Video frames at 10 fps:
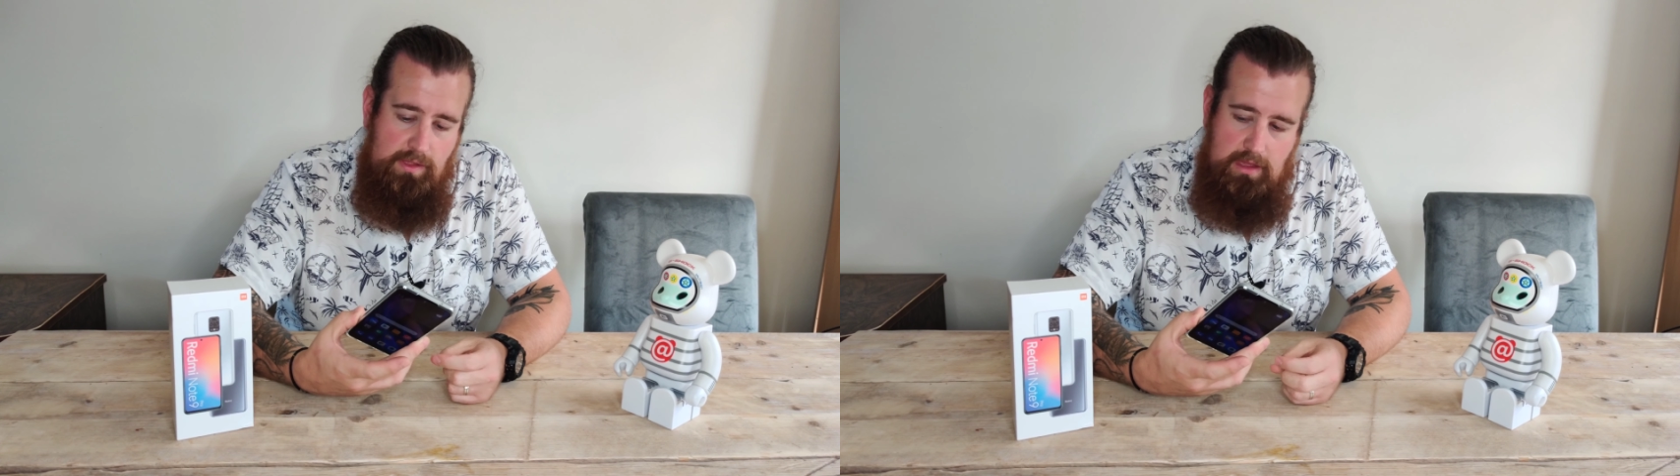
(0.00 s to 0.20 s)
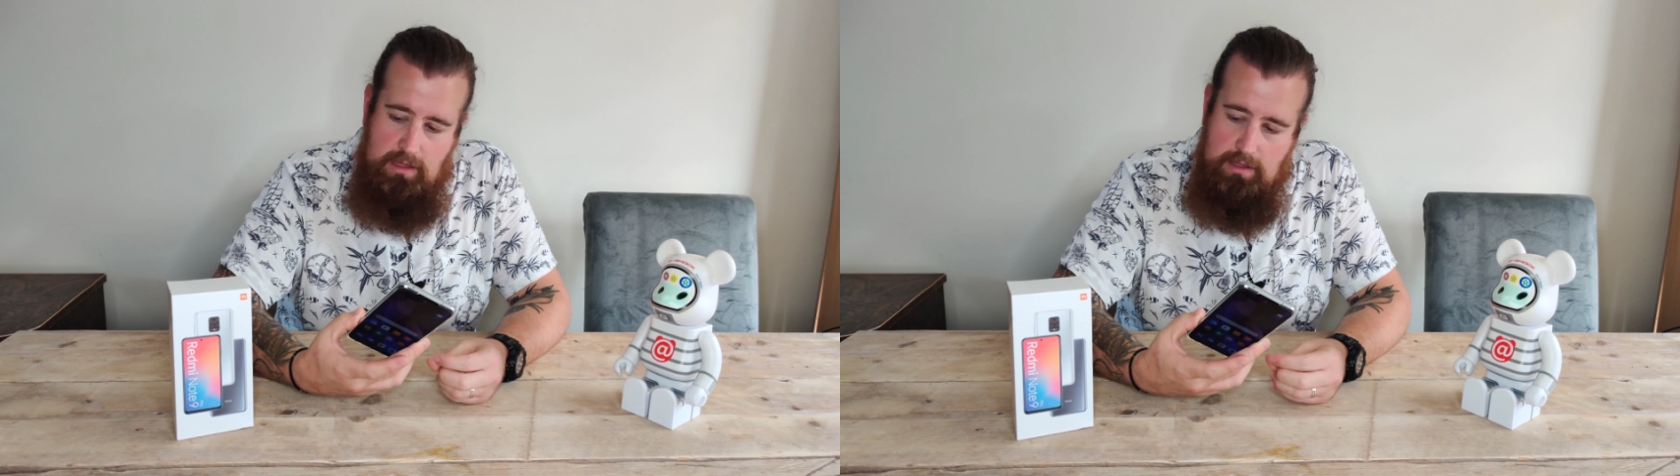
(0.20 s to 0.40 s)

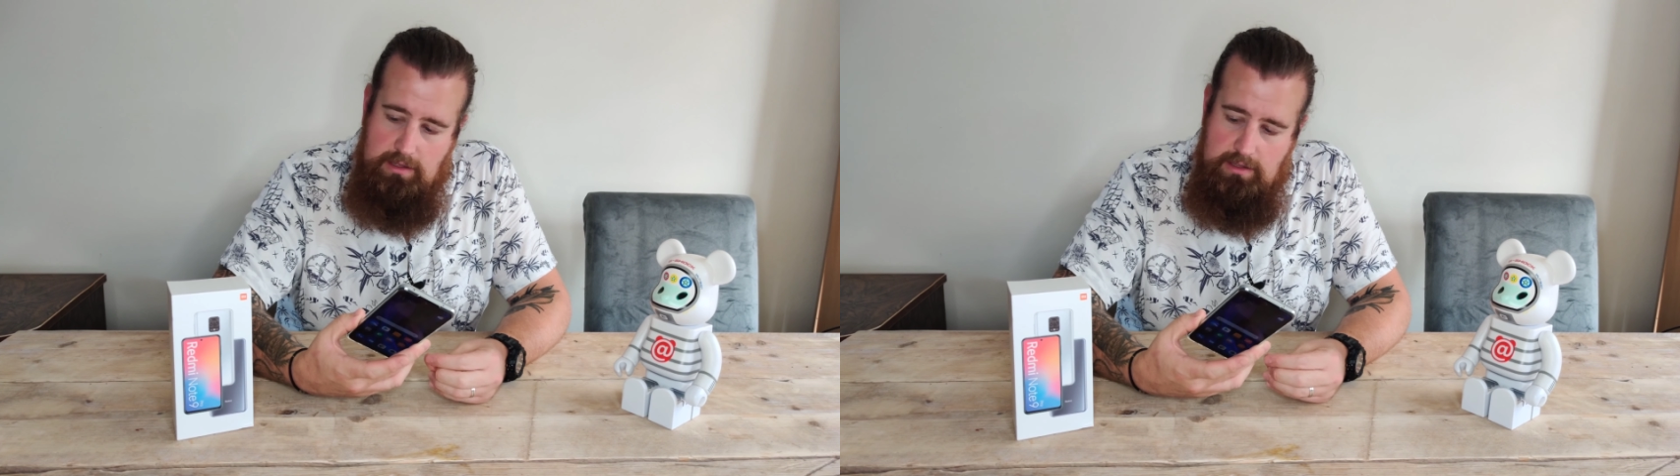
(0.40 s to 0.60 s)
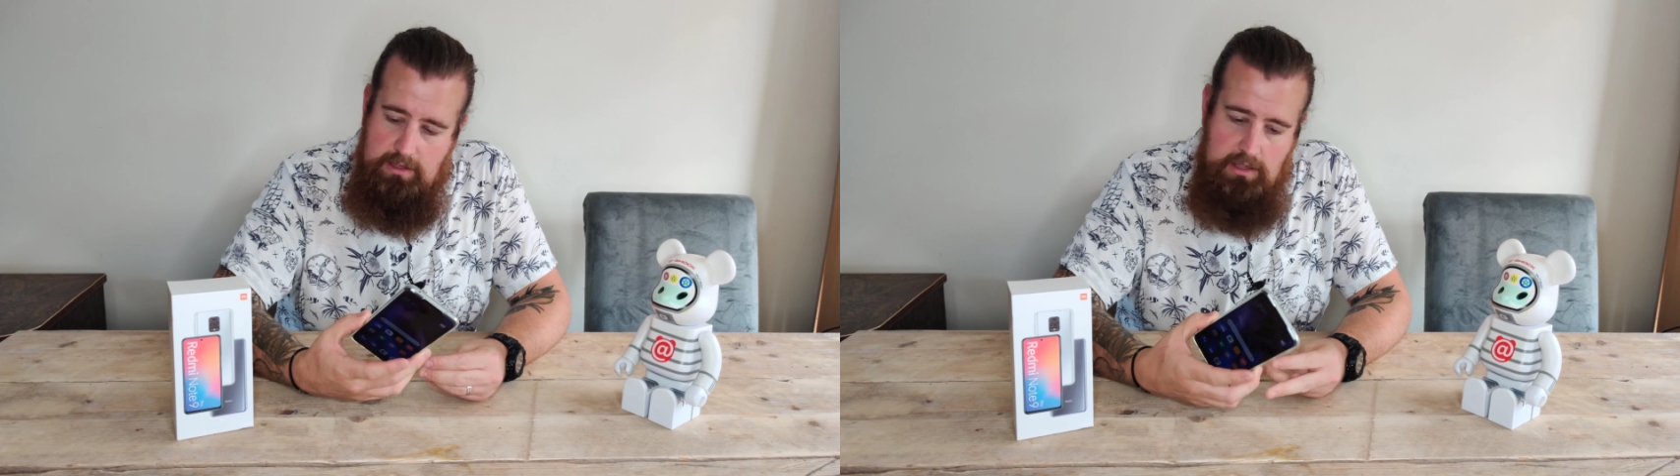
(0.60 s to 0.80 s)
the
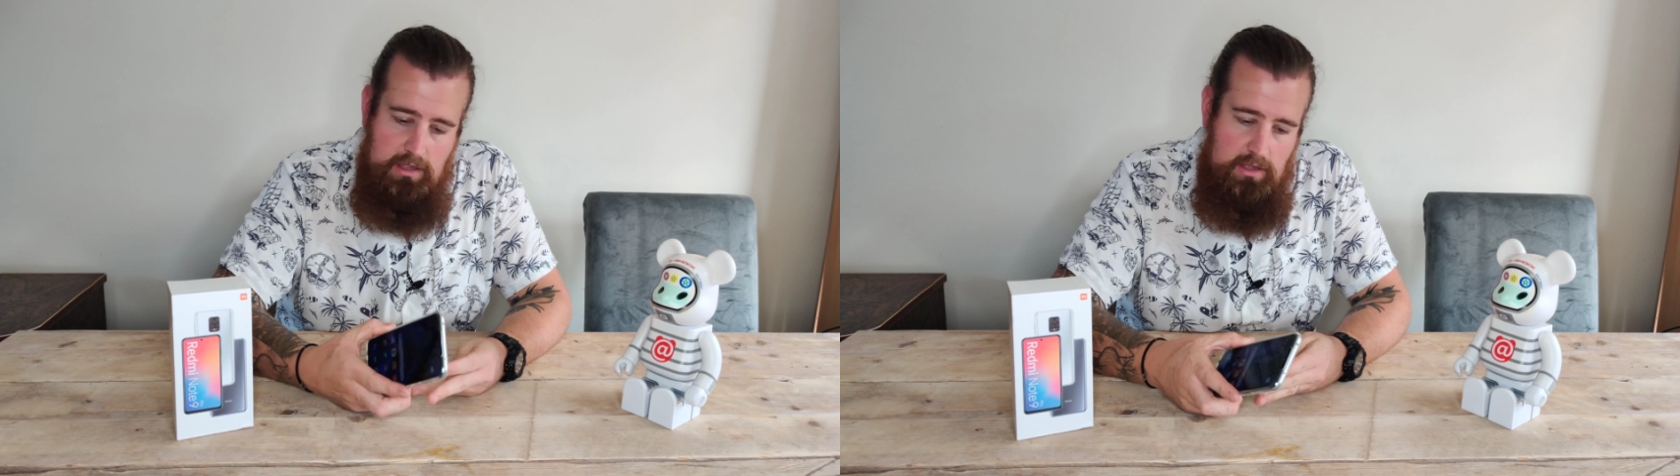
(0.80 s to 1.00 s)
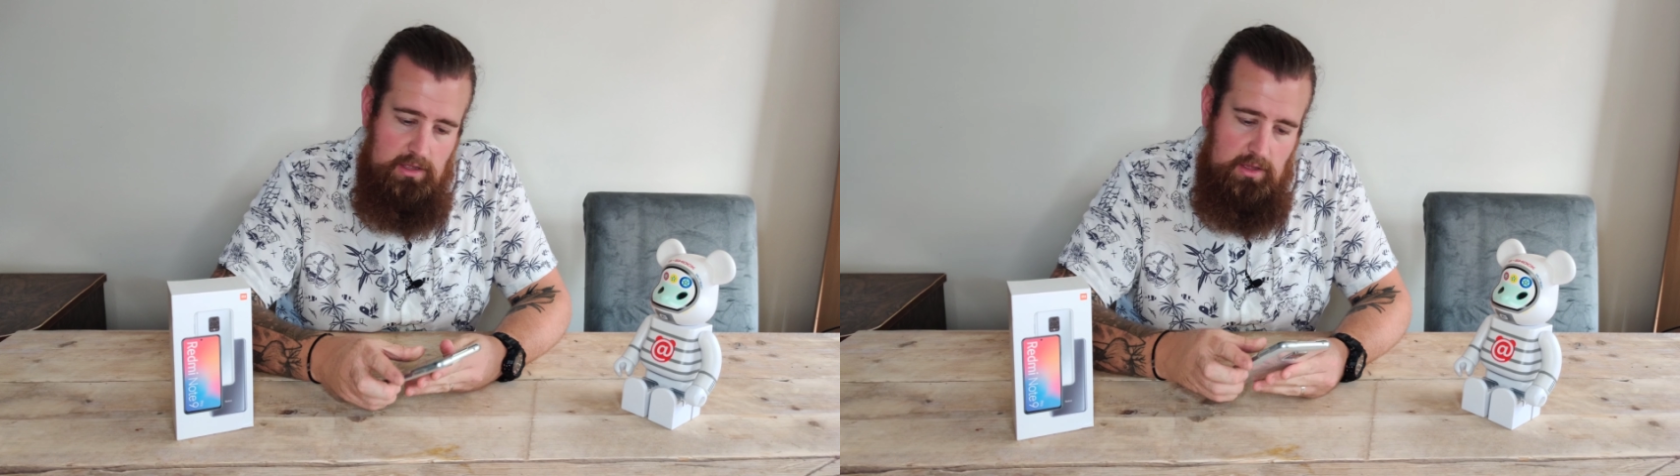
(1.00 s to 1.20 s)

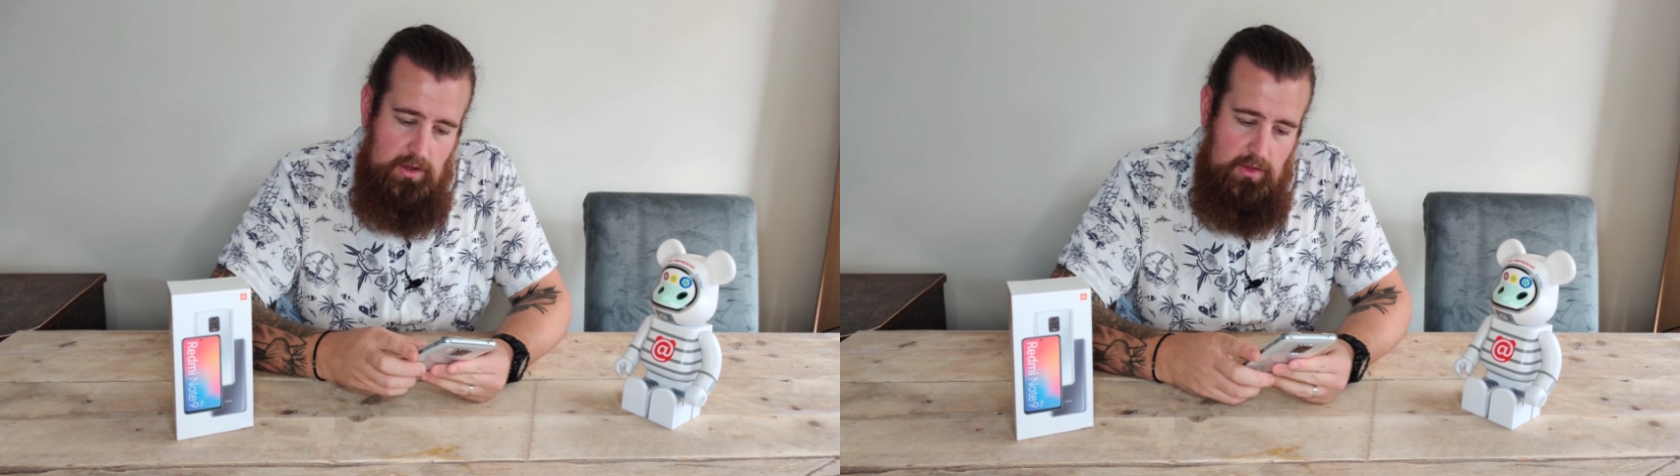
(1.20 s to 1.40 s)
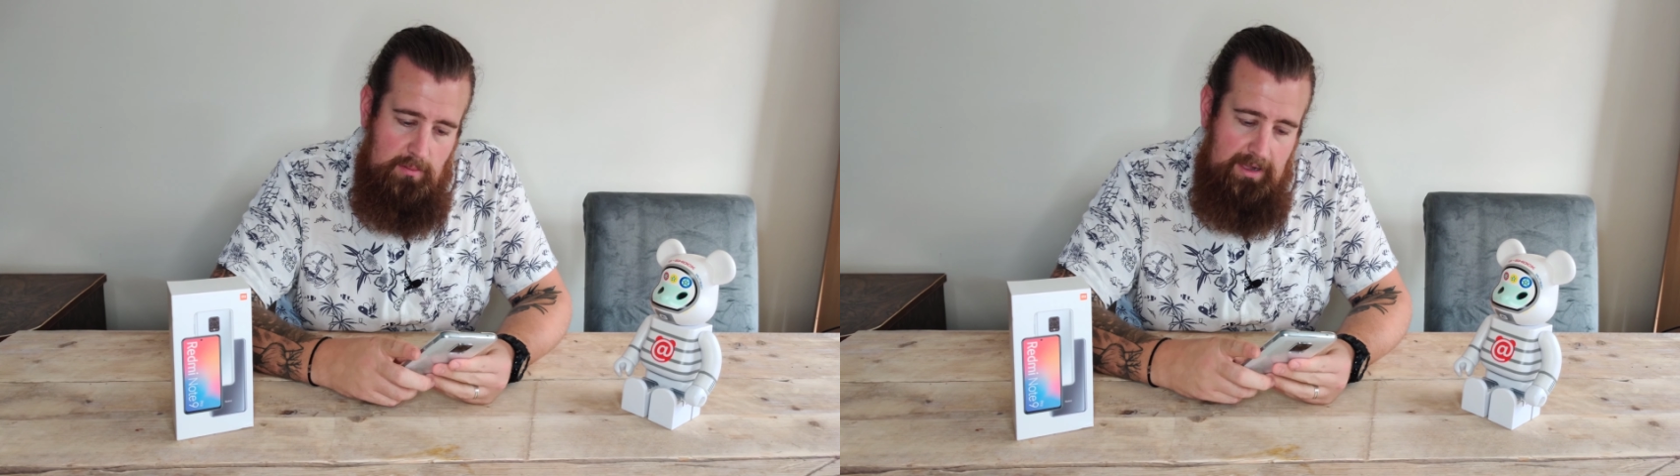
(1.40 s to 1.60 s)

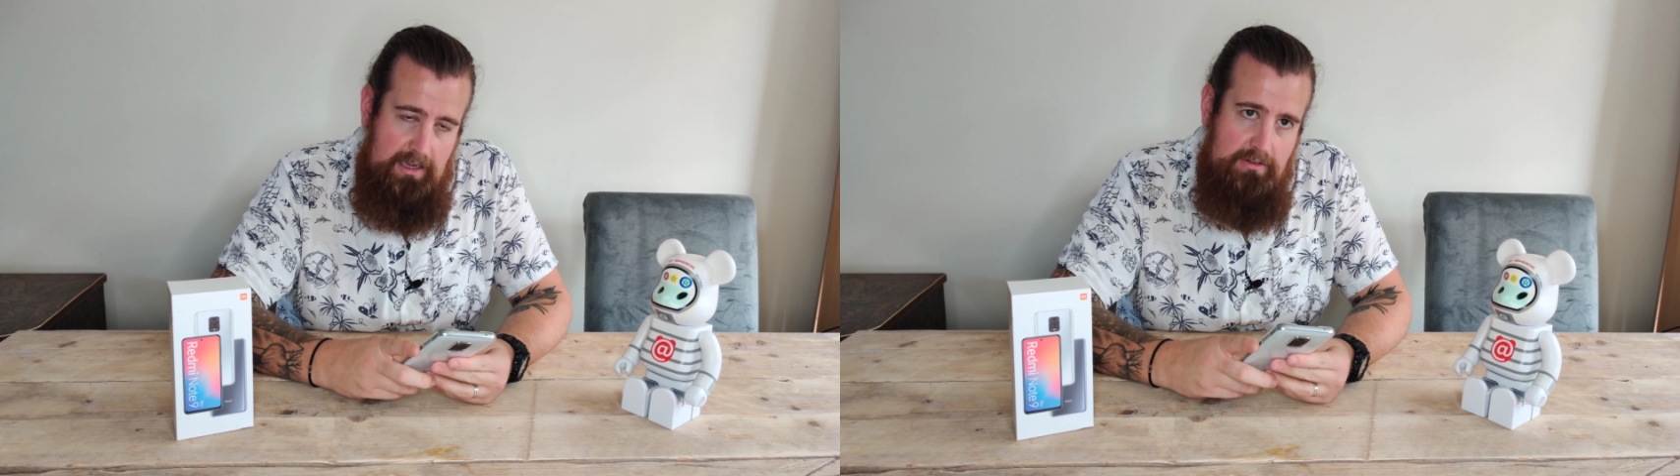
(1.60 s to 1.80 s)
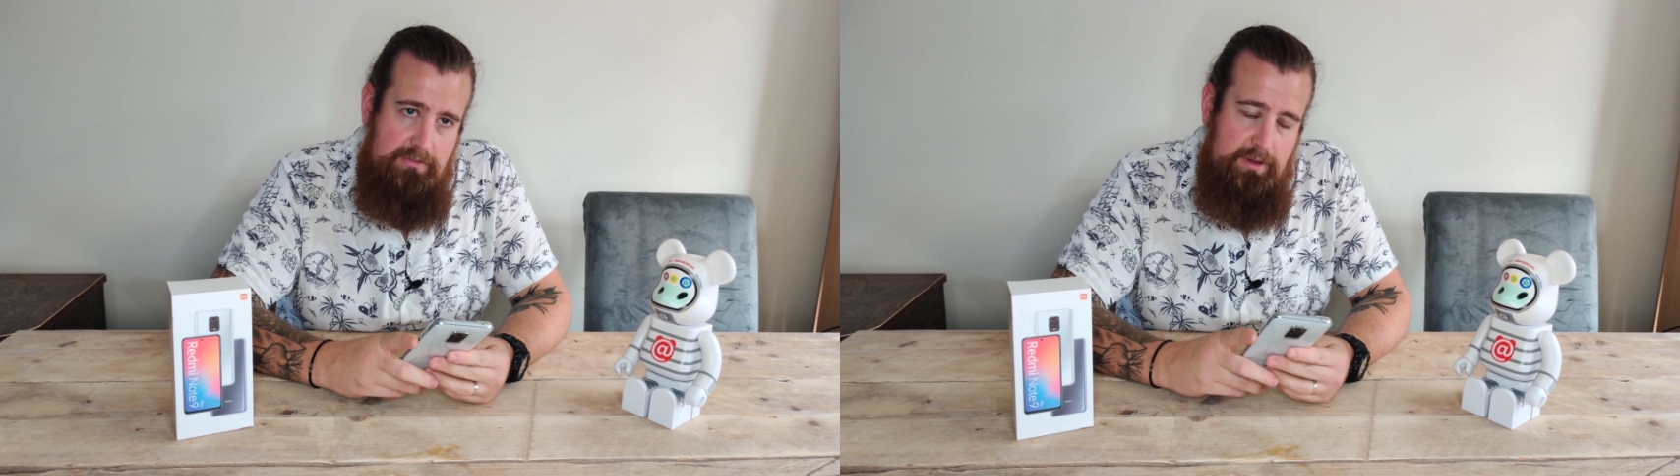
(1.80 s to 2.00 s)

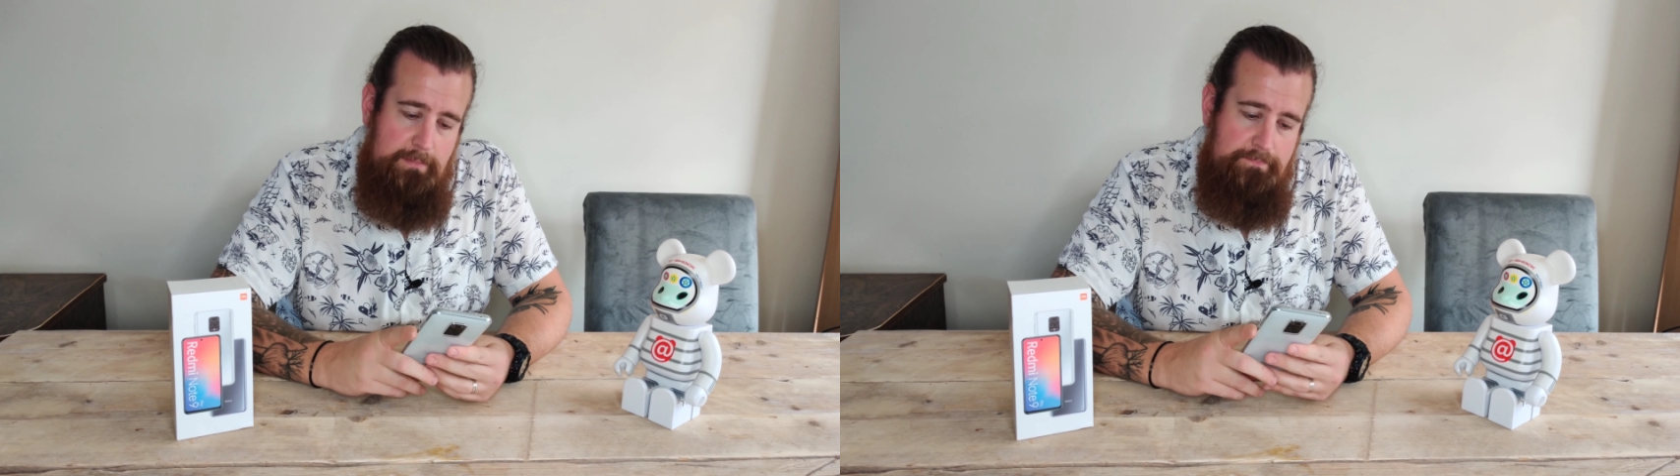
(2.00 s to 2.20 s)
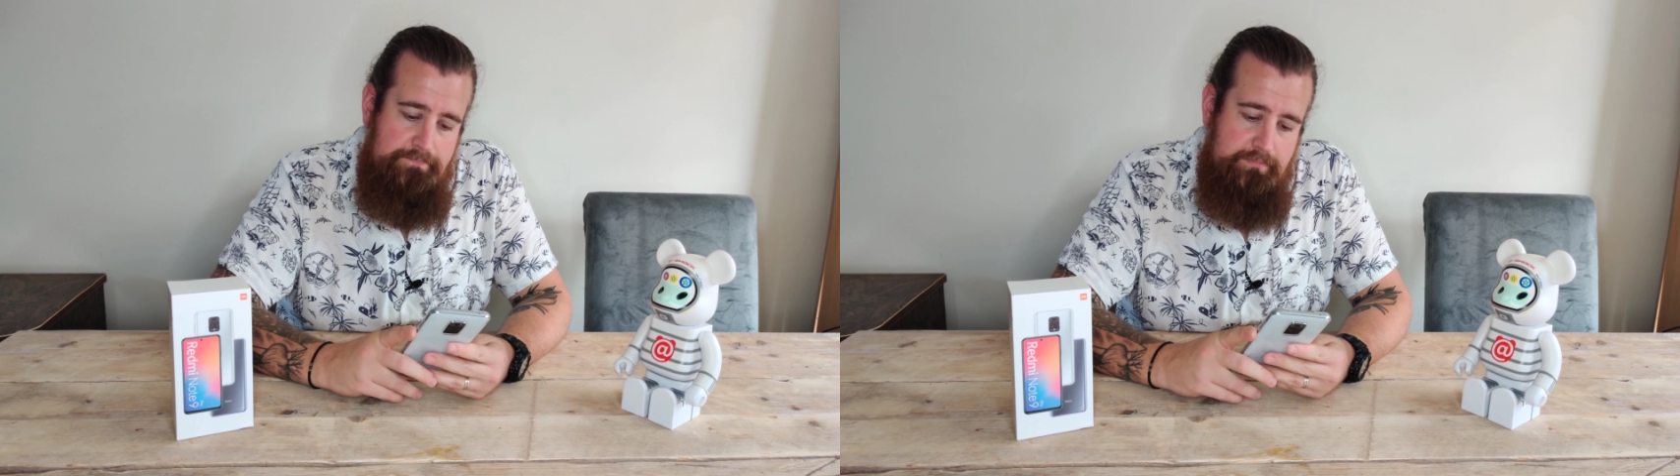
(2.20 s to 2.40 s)
back of
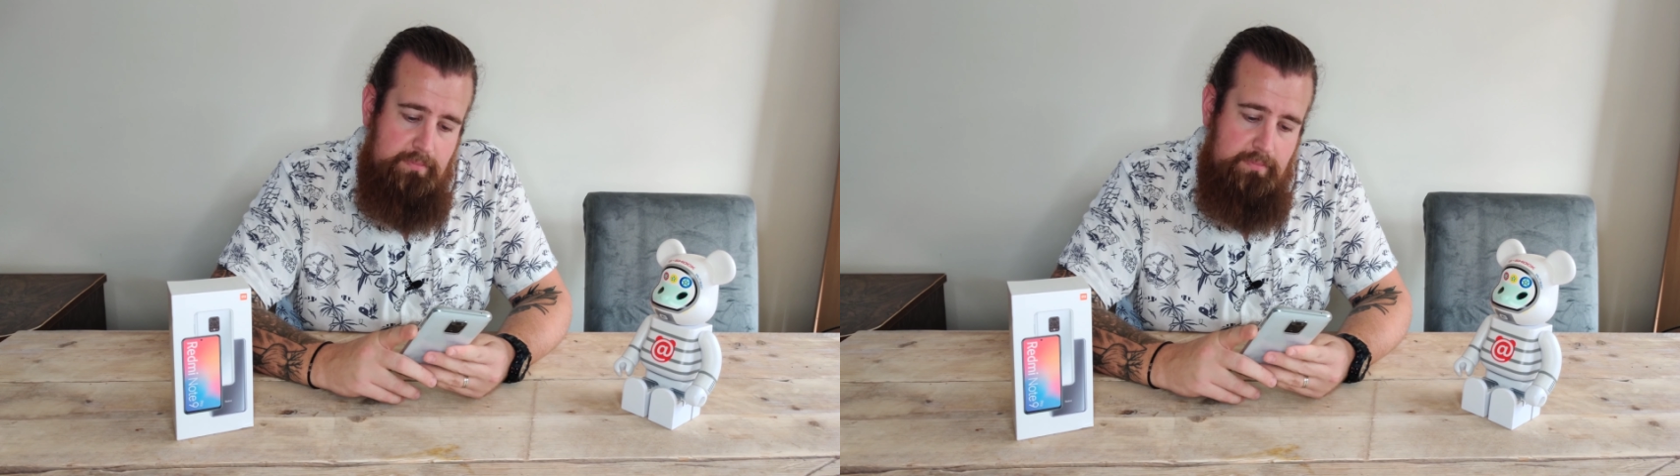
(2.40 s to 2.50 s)
their